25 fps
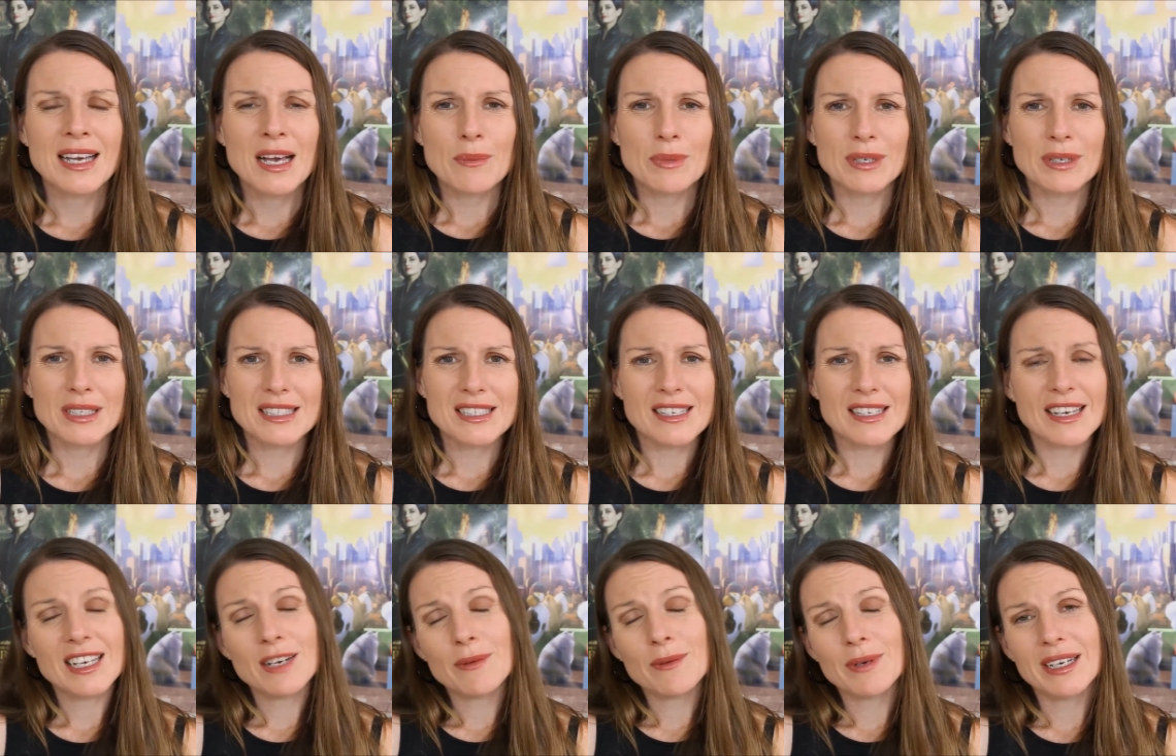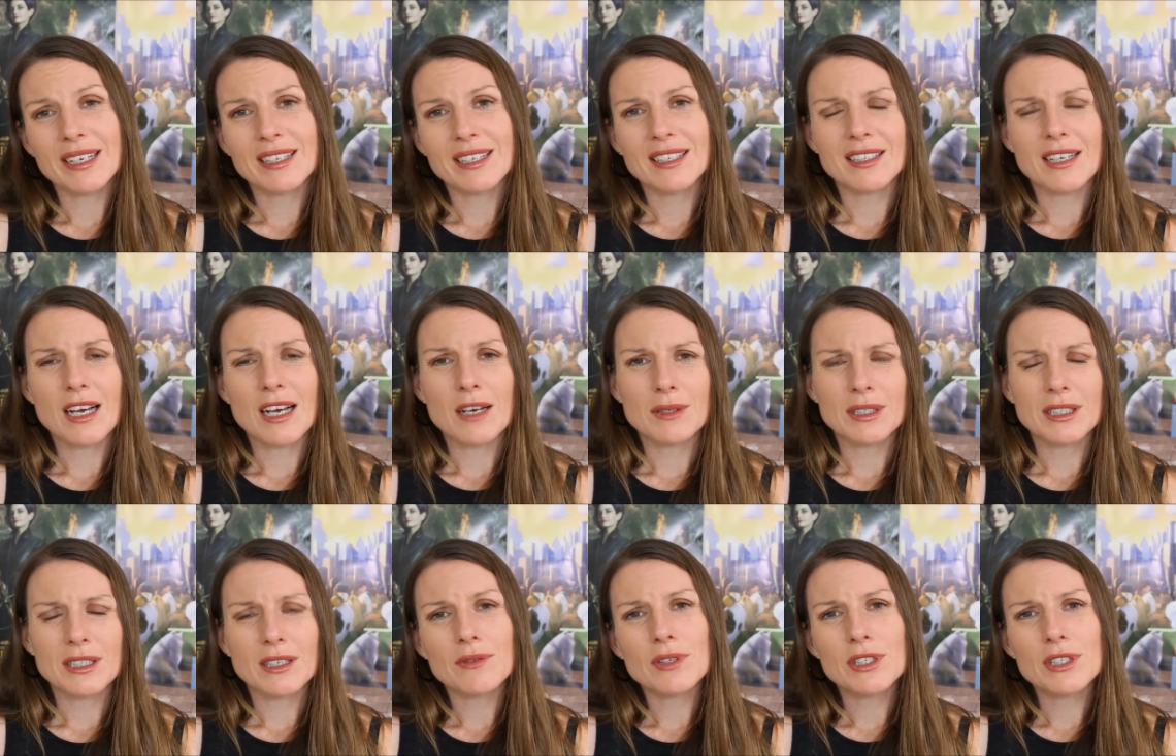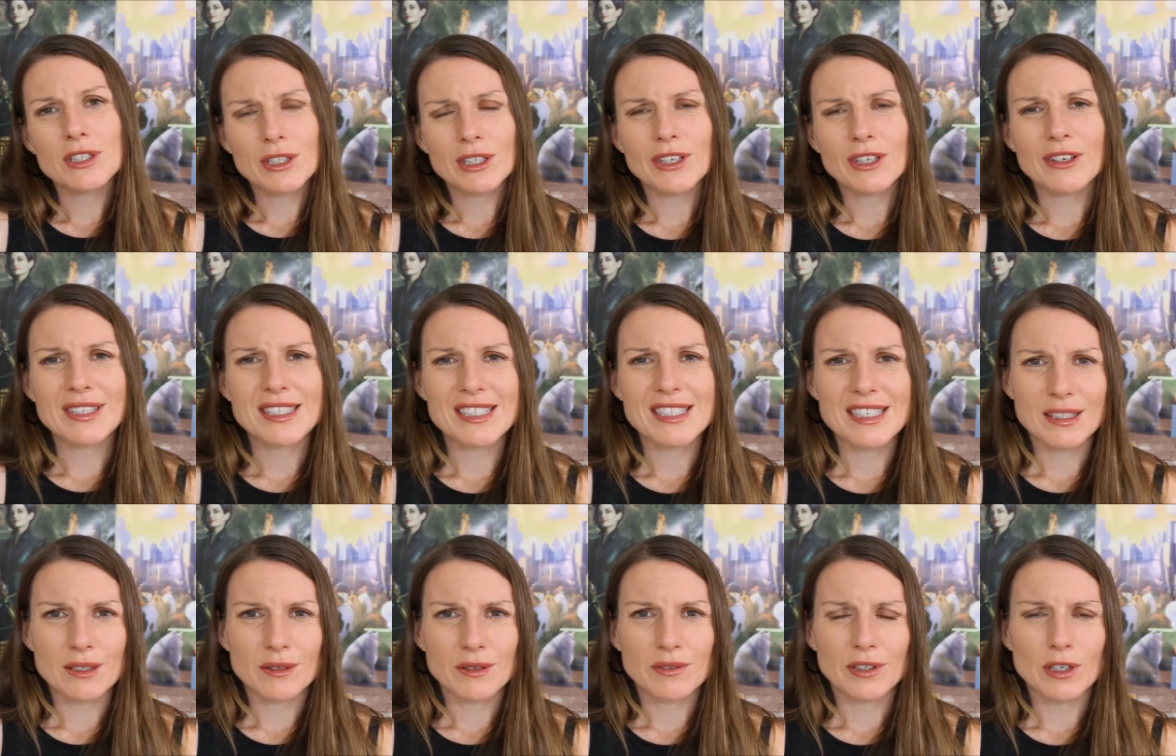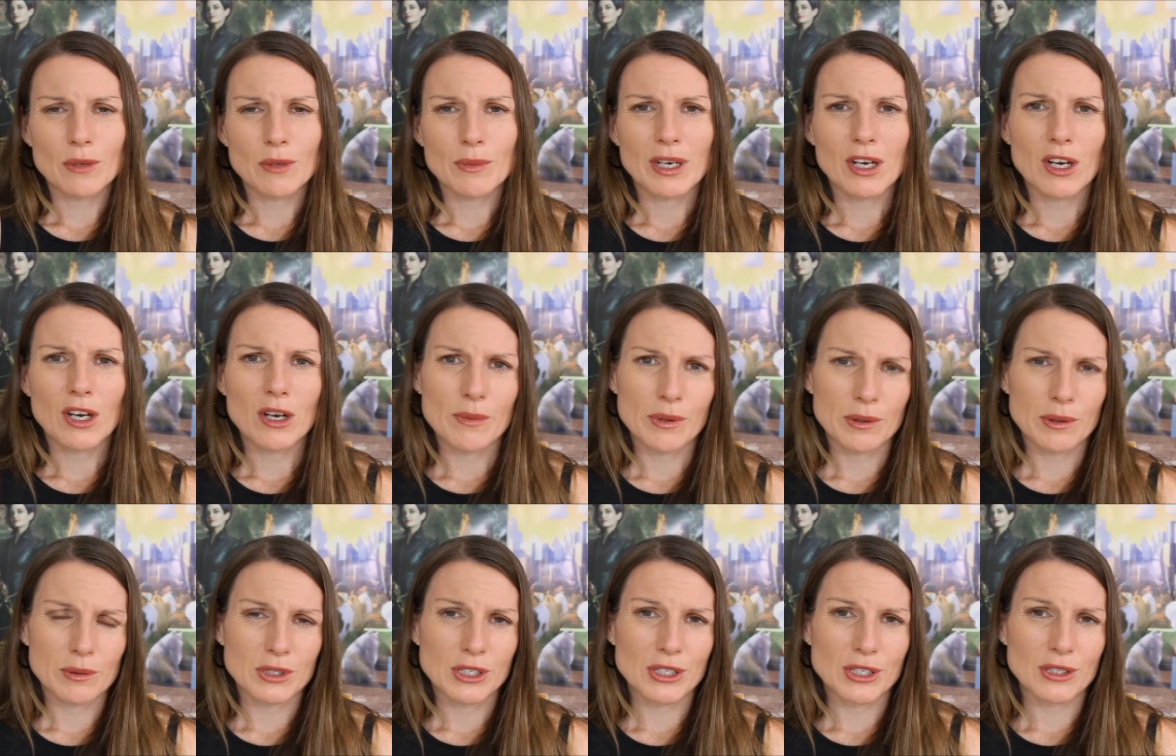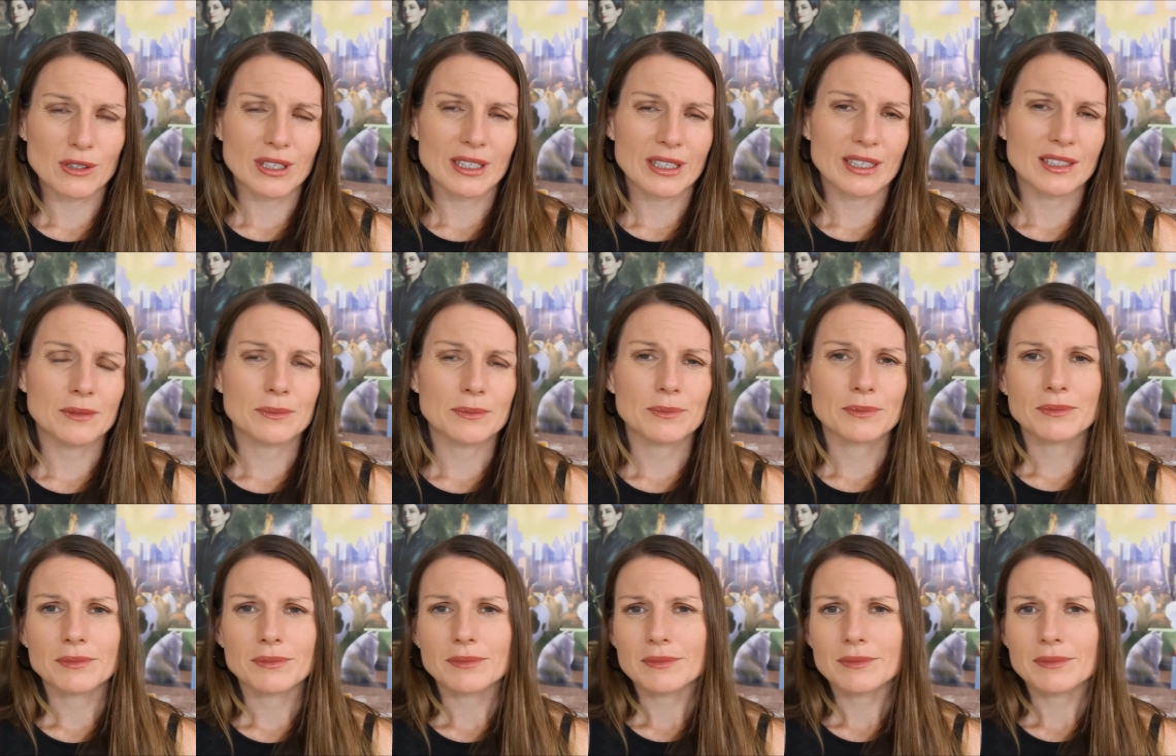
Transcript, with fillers: But anyway, you know, if you do go and see the film, I hope you enjoy it.